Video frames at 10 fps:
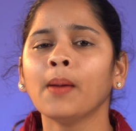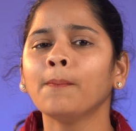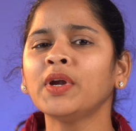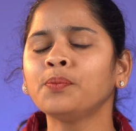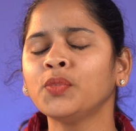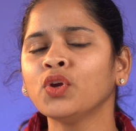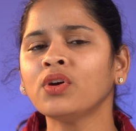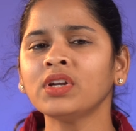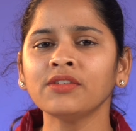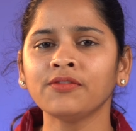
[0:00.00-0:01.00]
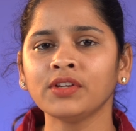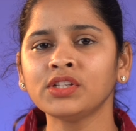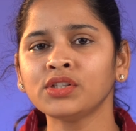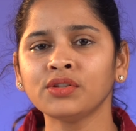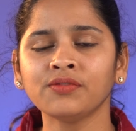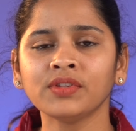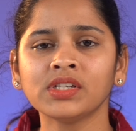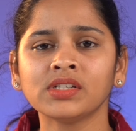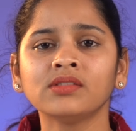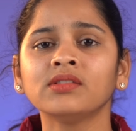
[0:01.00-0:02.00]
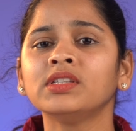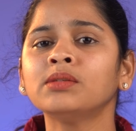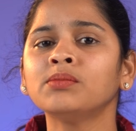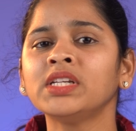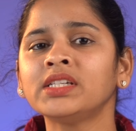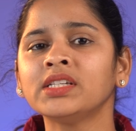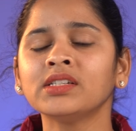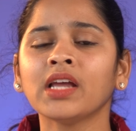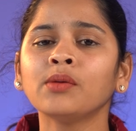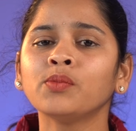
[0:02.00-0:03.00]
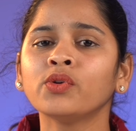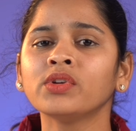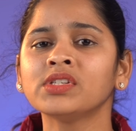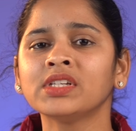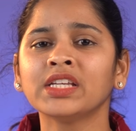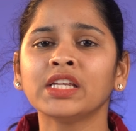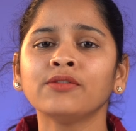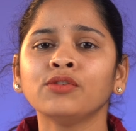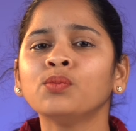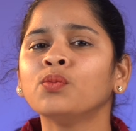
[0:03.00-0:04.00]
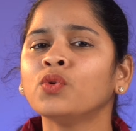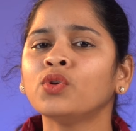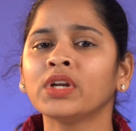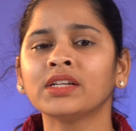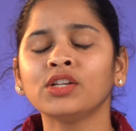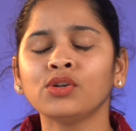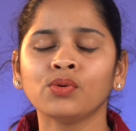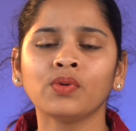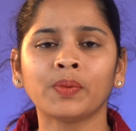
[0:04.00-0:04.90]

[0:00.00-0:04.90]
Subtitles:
But purely feature to feature, the Milton and Borosil give you more at the lower